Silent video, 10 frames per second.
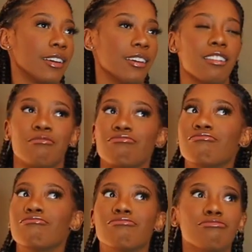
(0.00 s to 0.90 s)
uh,
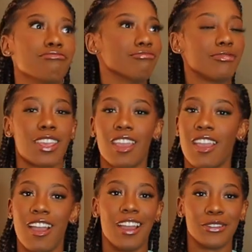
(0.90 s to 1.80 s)

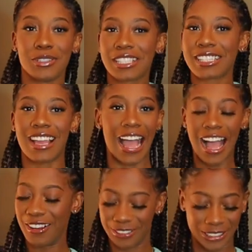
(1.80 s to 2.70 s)
you just
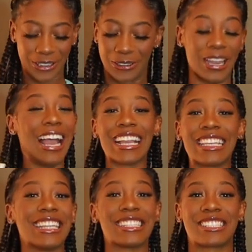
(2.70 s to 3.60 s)
I don't know. I
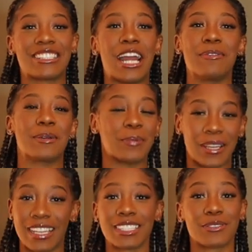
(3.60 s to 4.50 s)
can't describe it,
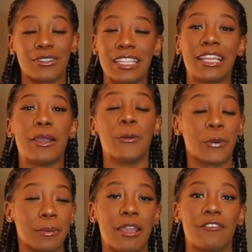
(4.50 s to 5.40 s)
but it's really
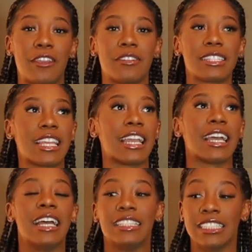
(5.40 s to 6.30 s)
one of my favorites. Like
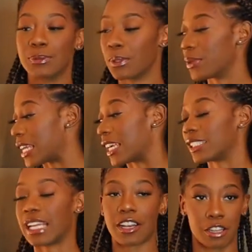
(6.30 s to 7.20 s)
this one was
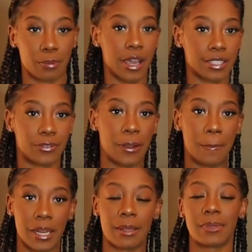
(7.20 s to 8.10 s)
actually out of the box for a
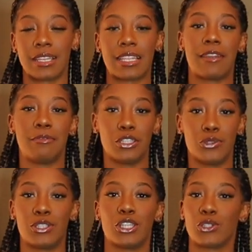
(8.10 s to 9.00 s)
minute because I've been
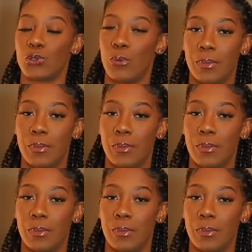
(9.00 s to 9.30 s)
using it so